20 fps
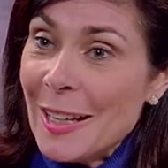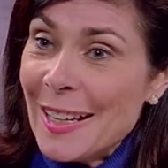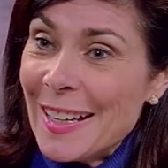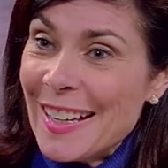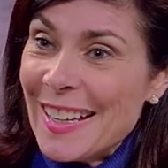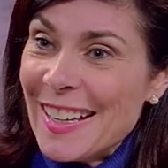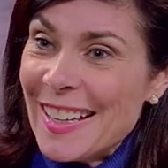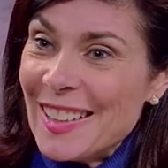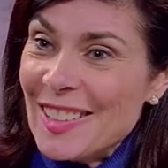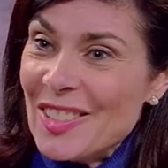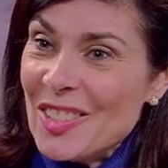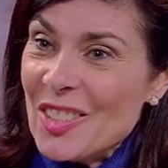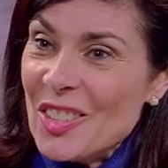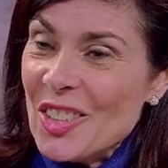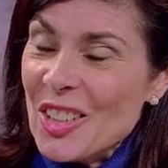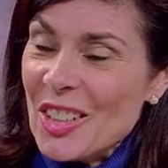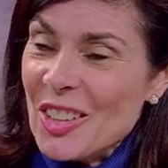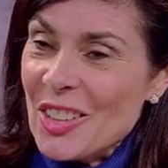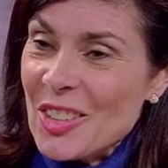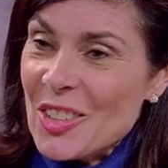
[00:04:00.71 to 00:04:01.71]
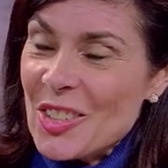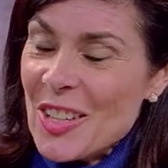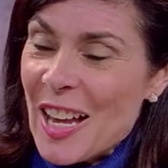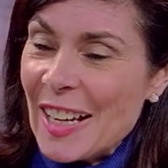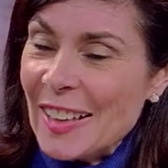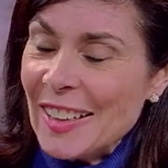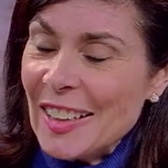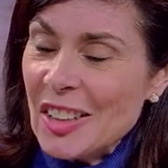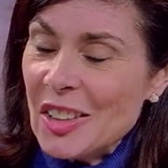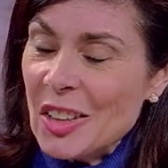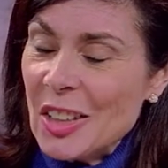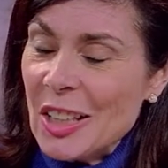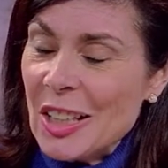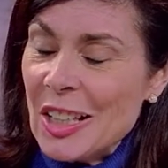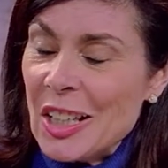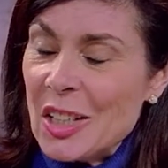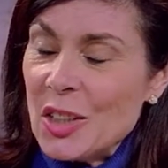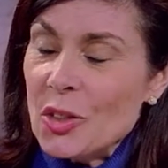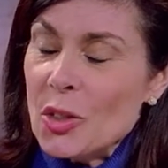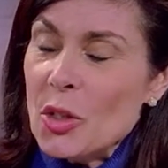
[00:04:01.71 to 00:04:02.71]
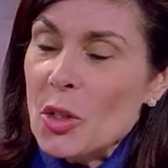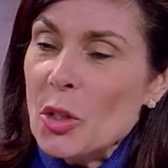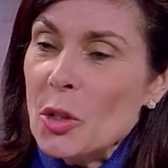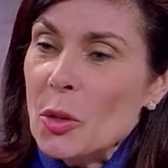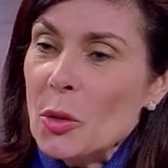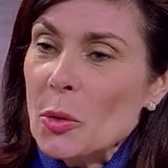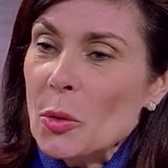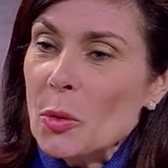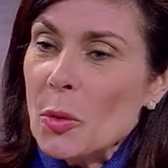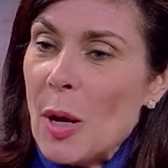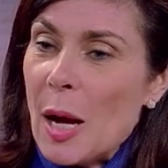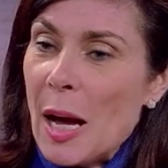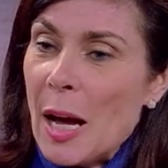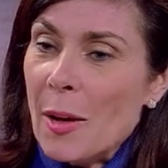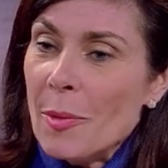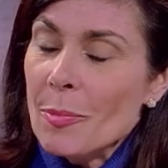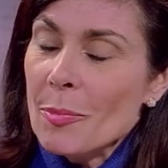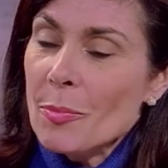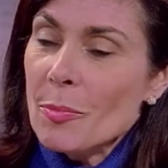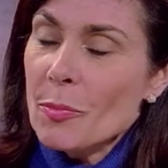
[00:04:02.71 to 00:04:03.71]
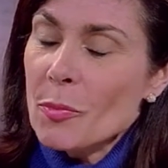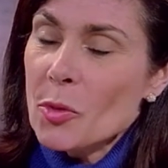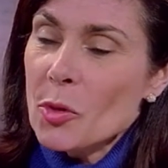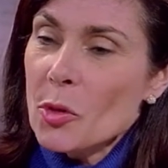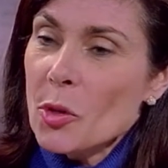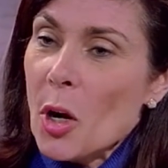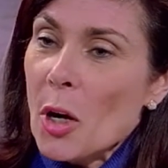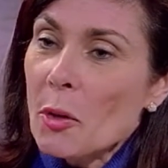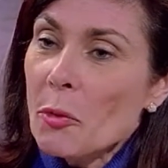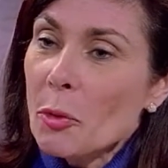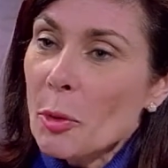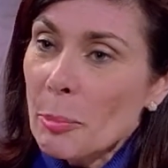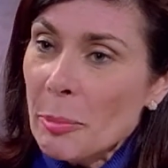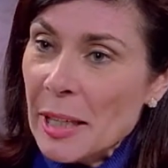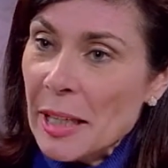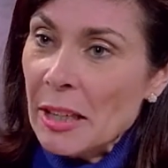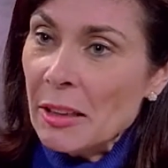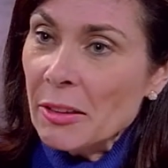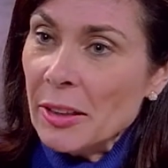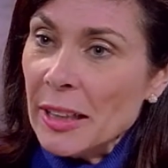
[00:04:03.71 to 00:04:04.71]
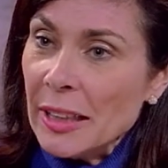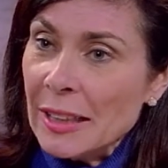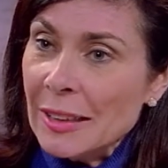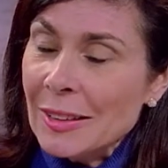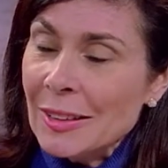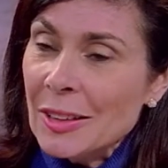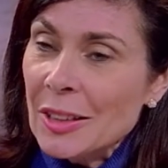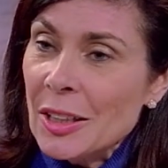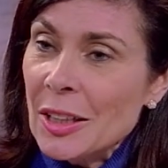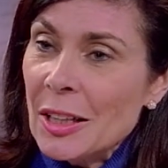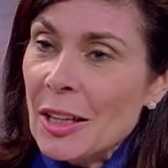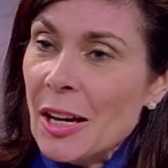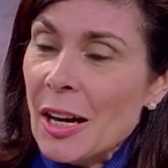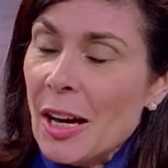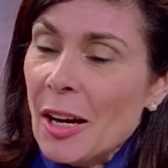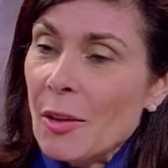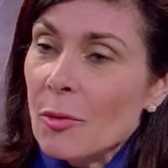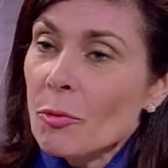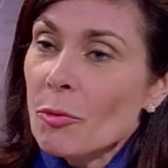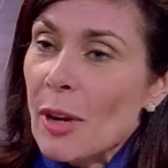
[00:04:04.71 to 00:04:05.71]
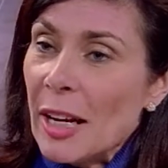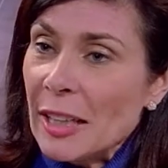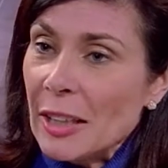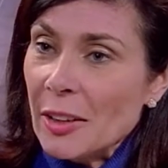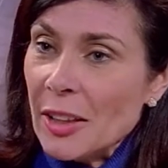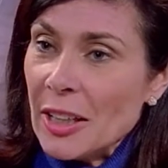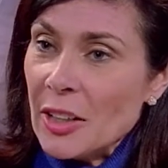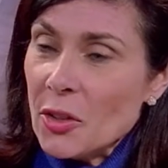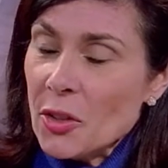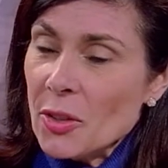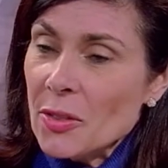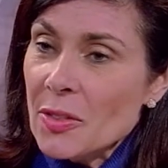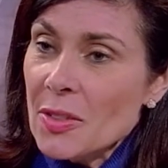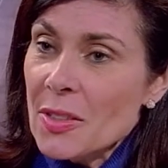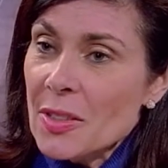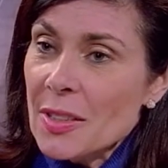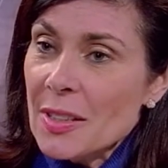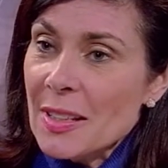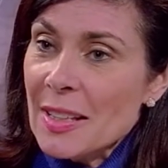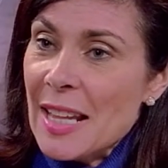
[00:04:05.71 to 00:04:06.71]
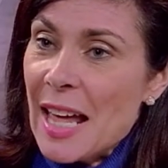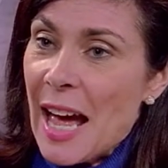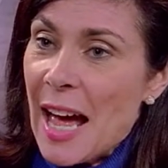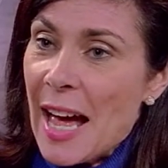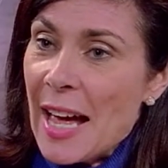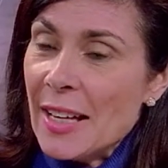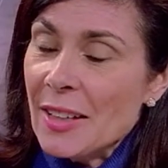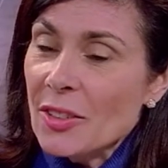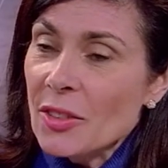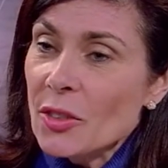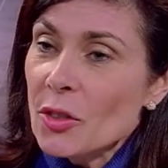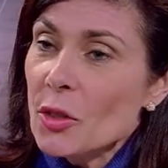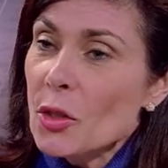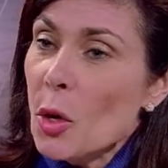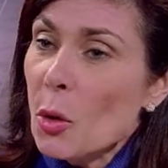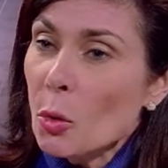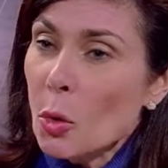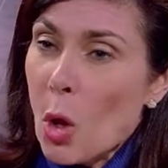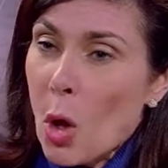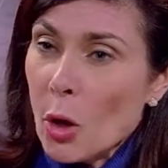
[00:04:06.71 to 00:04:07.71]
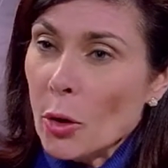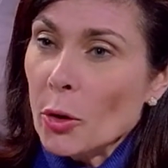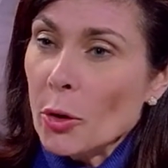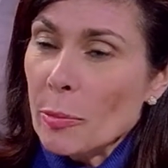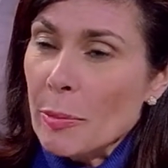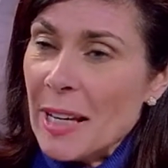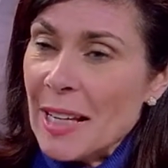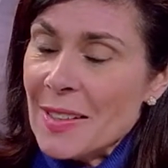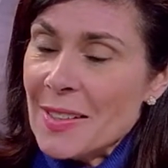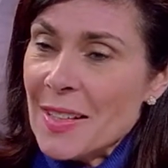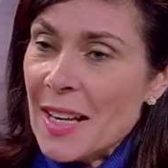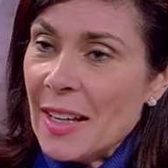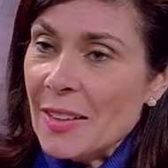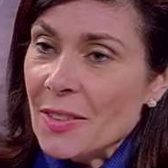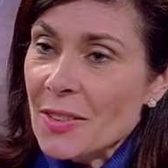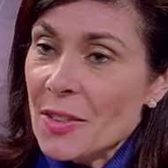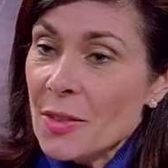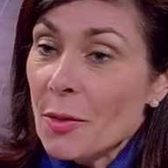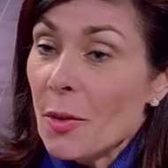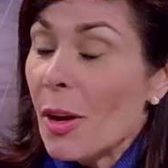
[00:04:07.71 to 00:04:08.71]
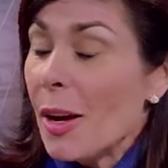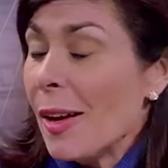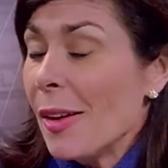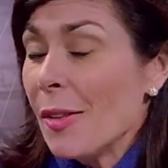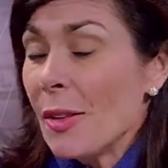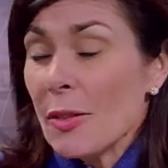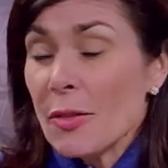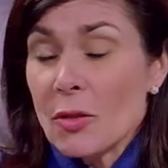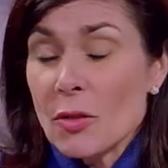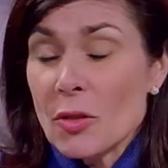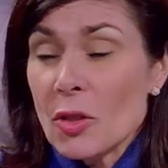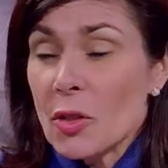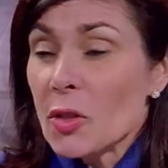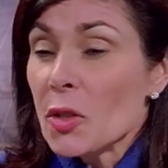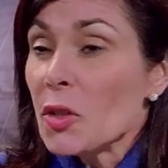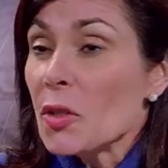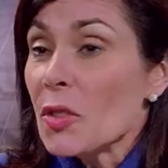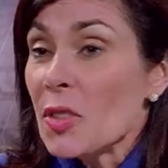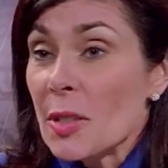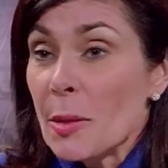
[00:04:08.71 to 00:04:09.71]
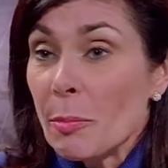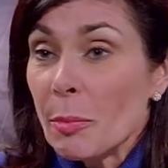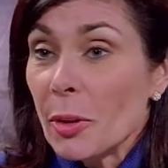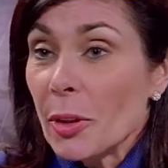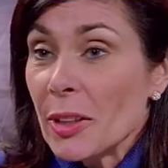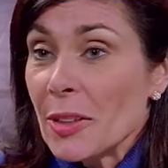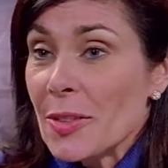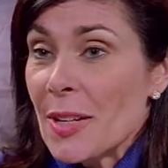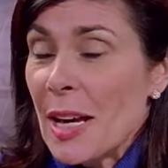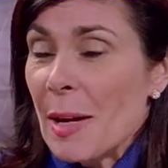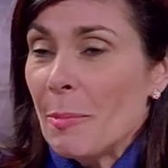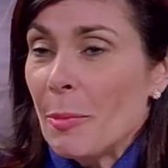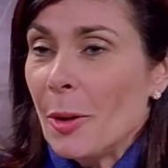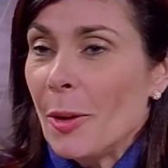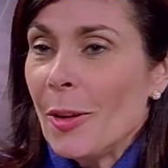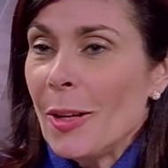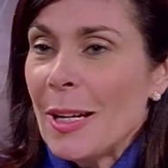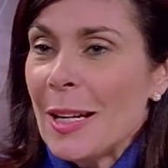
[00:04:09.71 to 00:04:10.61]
in the Senate to start repealing regulations that no longer make sense. Just a simple example,